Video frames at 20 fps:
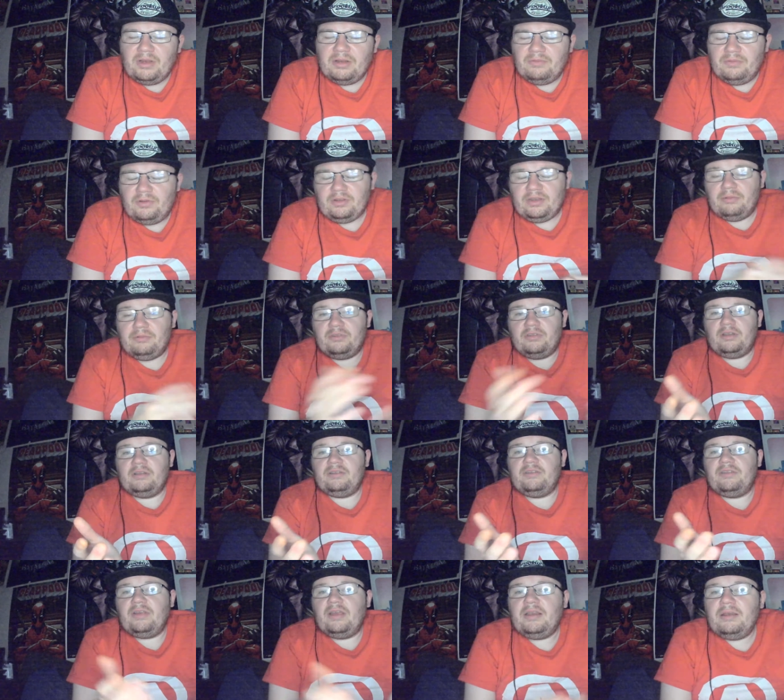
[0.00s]
I thought that was
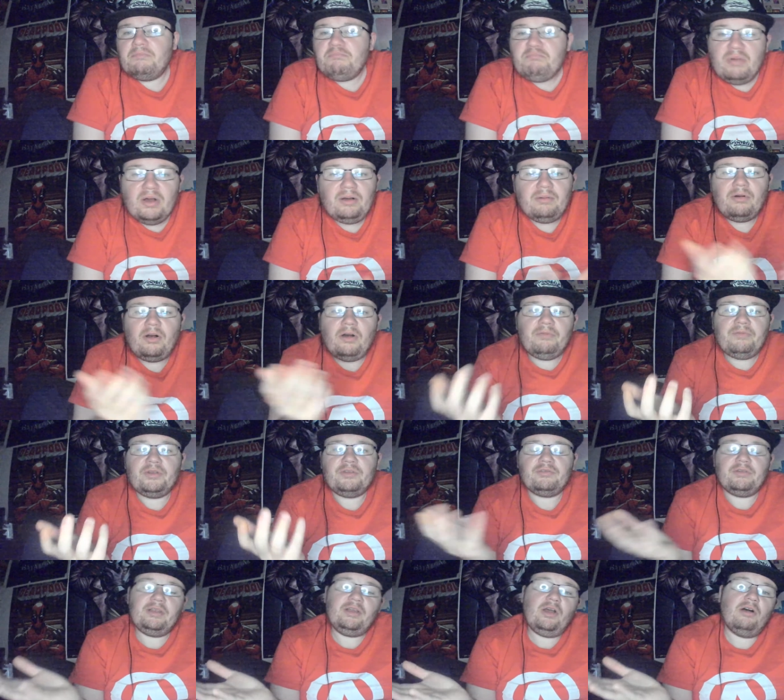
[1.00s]
entertaining. But
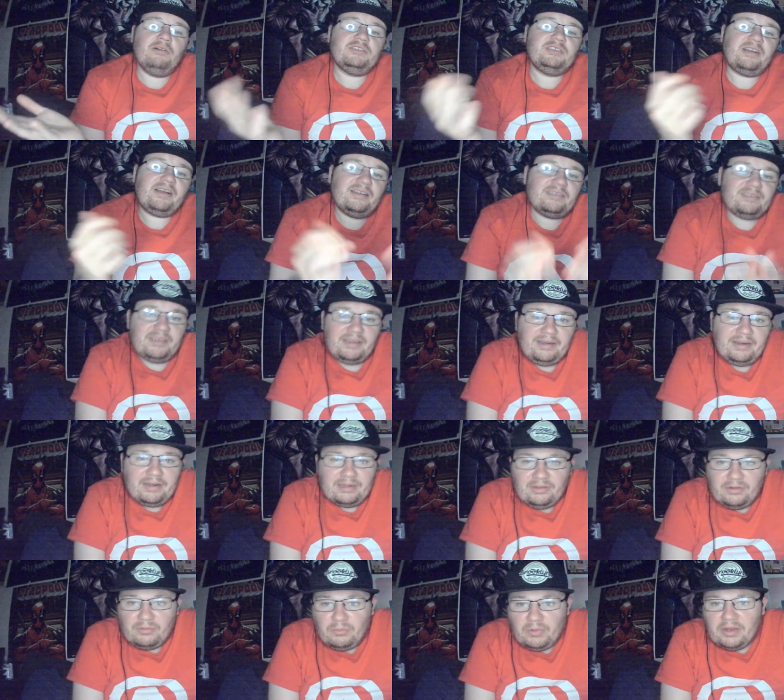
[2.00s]
obviously, Orange Cassidy
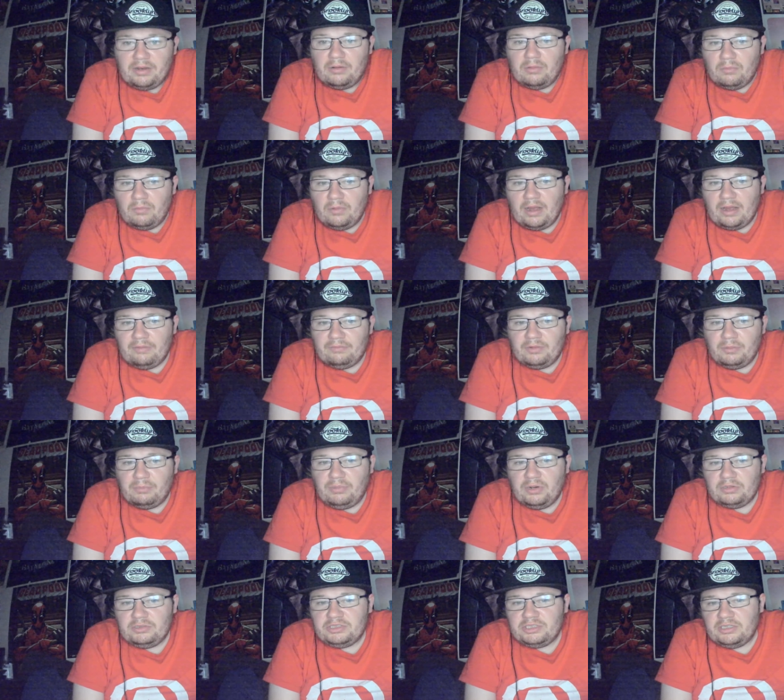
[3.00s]
gets the win after
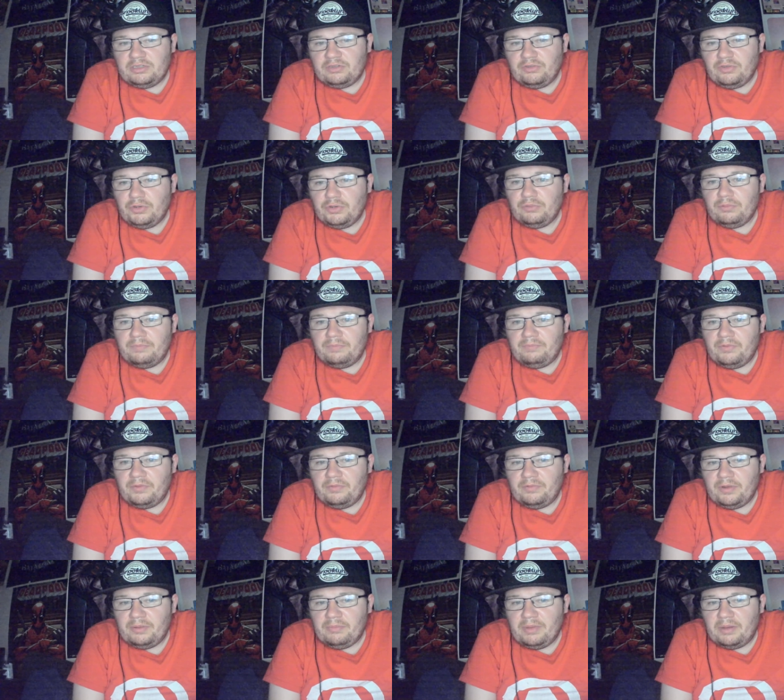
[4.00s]
punching 2 of the
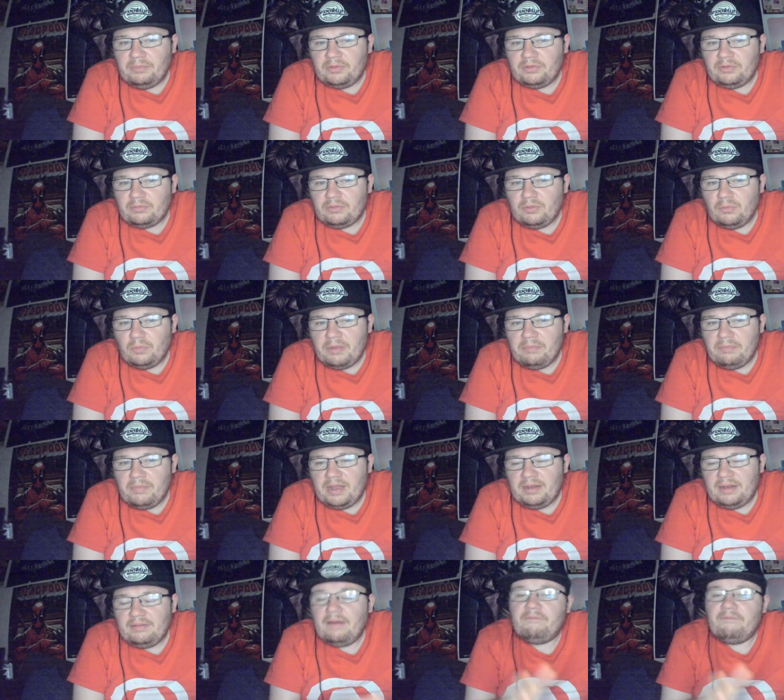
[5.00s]
3 members of the
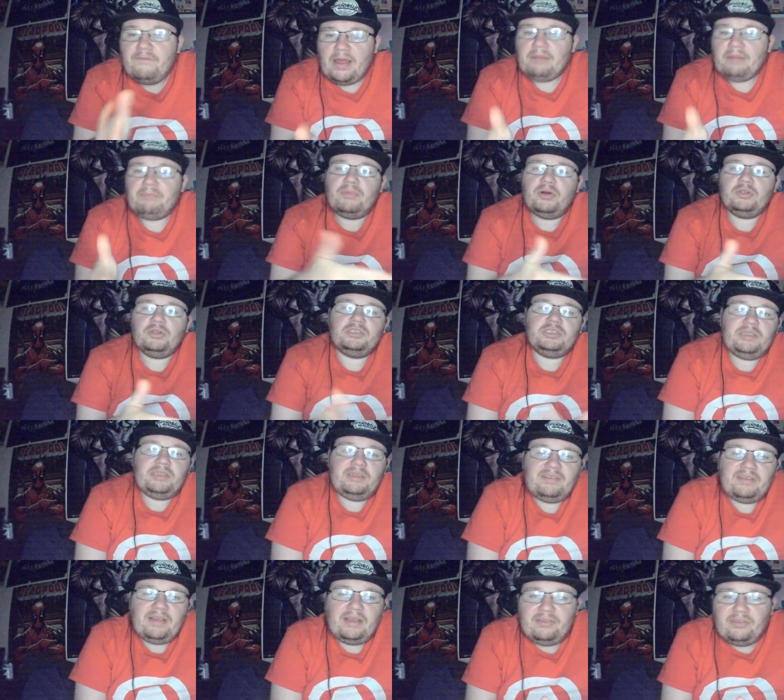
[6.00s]
women, then punching
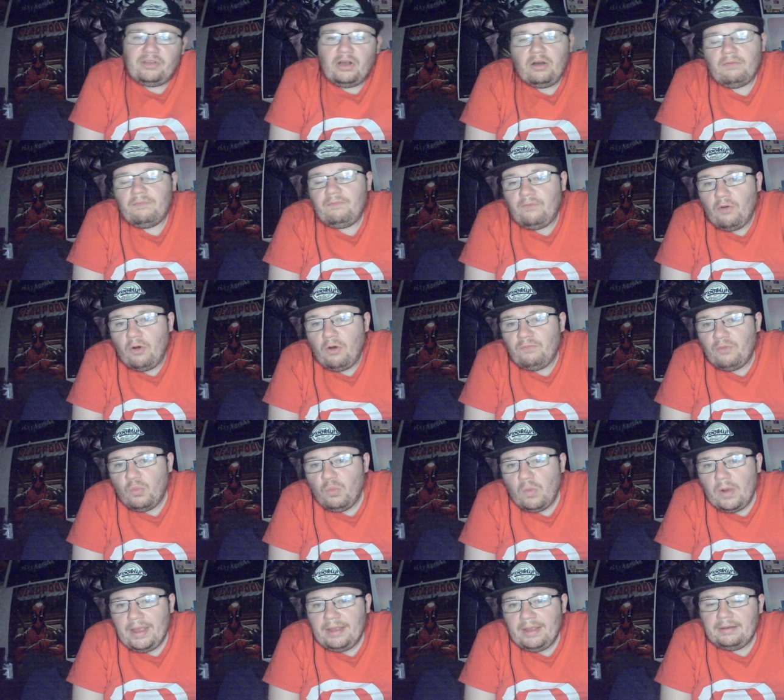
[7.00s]
Cesar for the
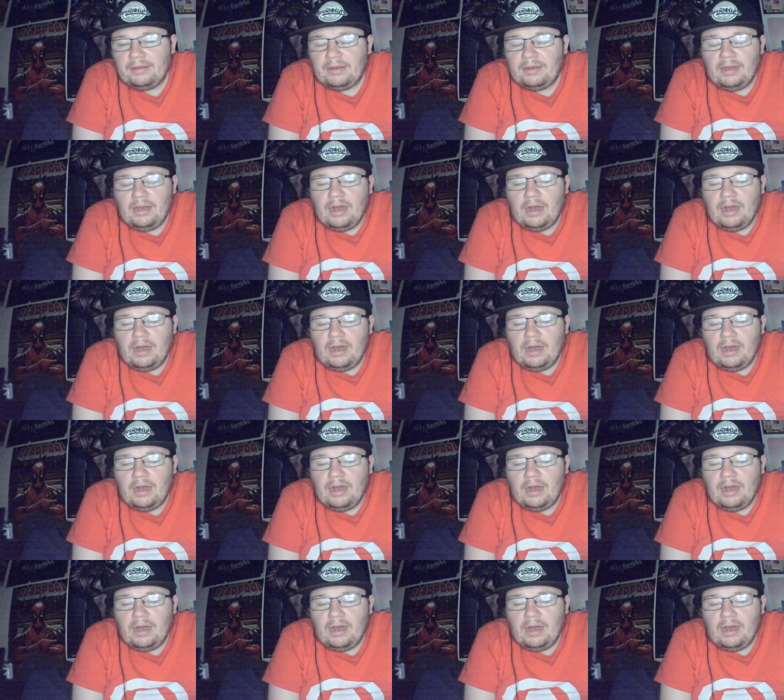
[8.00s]
win.